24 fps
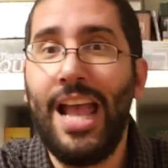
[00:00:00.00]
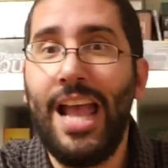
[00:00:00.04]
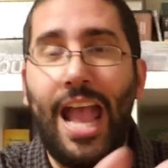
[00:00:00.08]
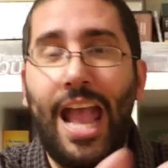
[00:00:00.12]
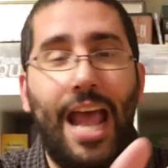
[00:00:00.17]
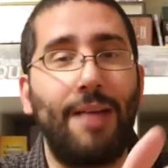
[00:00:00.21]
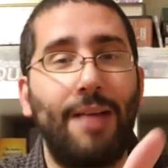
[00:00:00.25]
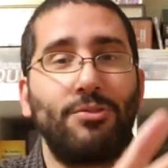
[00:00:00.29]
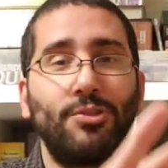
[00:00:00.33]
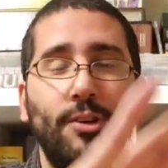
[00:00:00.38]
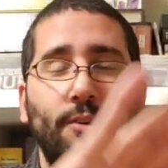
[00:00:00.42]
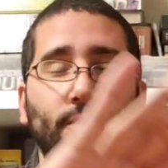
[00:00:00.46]
And
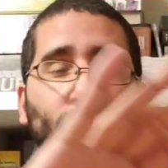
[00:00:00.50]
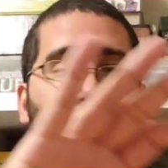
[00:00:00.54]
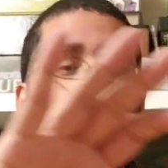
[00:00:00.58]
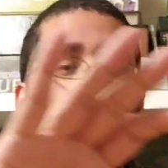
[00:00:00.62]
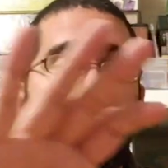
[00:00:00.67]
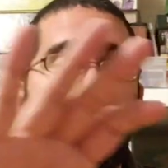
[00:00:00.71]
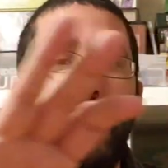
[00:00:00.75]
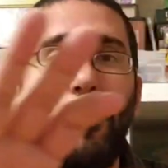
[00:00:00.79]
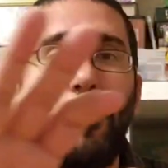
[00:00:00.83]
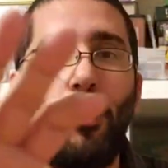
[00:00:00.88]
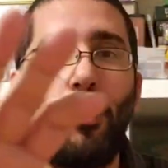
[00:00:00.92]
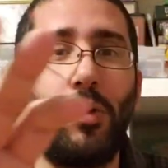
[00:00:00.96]
I'm sure
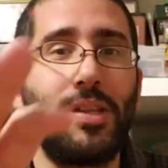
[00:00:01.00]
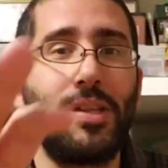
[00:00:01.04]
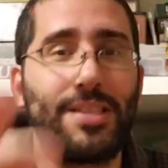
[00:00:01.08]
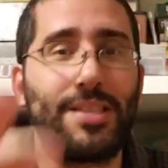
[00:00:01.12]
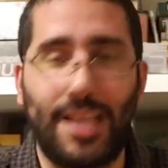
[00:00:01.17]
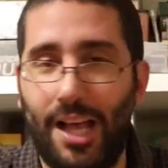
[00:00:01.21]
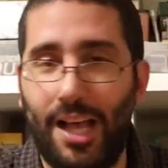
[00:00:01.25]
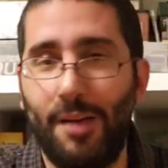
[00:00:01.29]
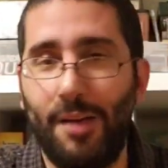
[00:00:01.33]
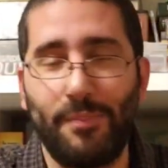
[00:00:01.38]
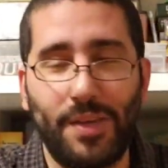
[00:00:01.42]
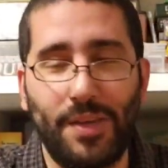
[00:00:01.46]
some people would
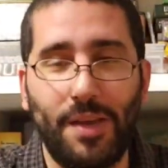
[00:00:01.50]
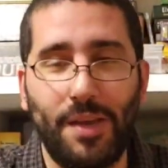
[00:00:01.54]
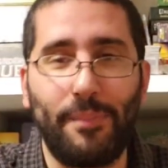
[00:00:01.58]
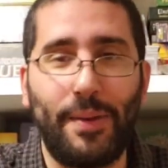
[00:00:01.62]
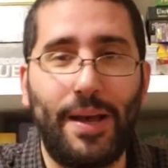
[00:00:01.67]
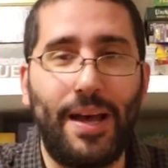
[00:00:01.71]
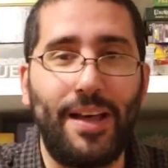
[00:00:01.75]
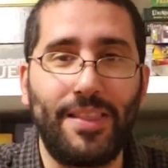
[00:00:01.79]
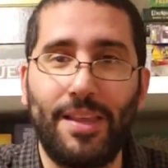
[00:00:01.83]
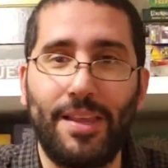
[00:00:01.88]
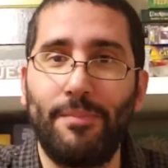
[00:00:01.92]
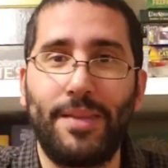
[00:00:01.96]
tell me
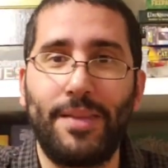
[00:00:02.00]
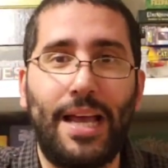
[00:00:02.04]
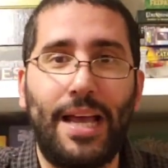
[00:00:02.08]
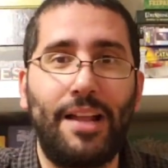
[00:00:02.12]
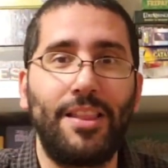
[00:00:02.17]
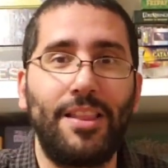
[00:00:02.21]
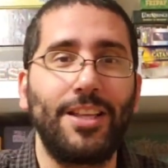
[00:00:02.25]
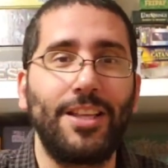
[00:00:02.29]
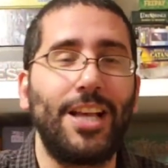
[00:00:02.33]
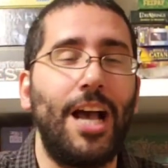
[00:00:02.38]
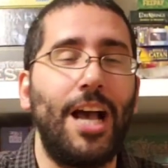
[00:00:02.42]
about them down in the